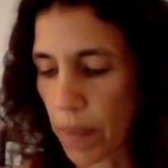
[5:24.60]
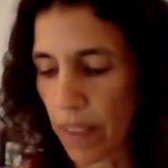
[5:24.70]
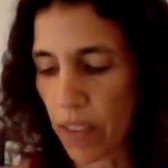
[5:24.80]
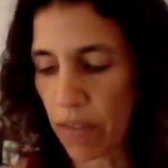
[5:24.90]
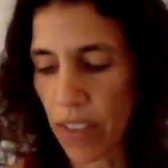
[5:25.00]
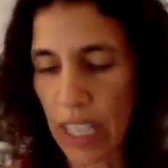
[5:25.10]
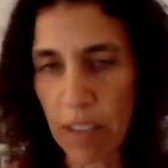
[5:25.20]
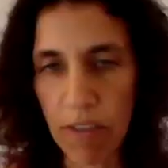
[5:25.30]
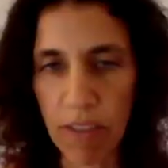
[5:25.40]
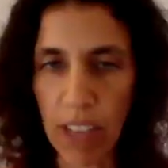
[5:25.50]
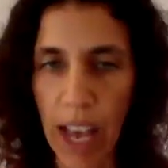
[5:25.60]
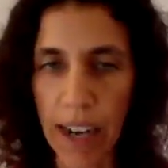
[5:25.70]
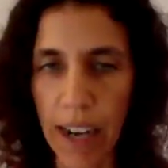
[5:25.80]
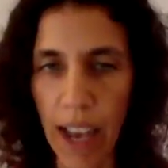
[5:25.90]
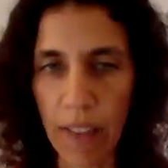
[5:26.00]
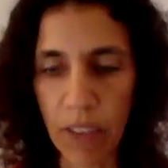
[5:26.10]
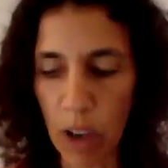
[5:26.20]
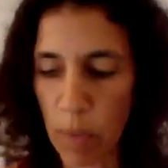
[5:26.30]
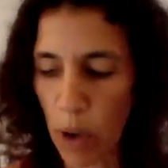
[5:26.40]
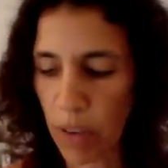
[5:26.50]
If you're feeling flat and have
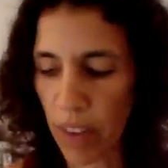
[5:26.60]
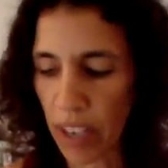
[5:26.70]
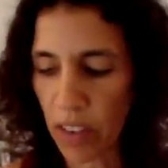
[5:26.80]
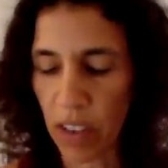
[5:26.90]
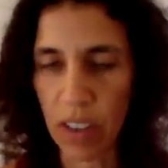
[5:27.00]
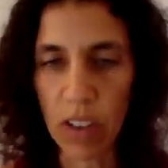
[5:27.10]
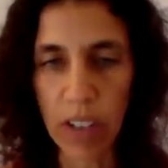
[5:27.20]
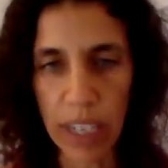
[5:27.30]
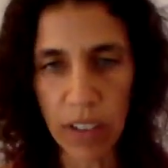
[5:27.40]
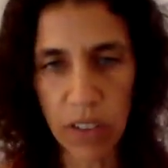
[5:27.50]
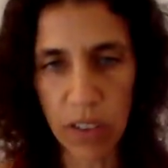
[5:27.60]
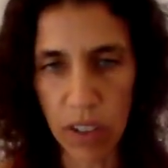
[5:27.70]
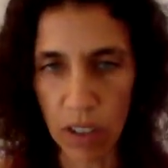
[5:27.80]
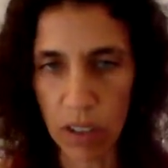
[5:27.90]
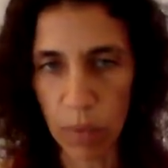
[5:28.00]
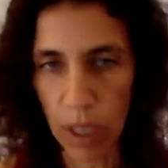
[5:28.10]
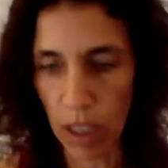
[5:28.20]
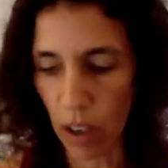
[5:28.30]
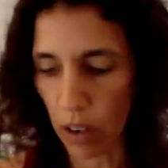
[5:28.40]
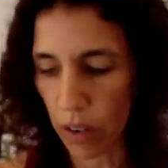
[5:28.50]
no motivation, your estrogen could be
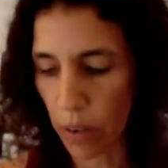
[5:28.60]
low.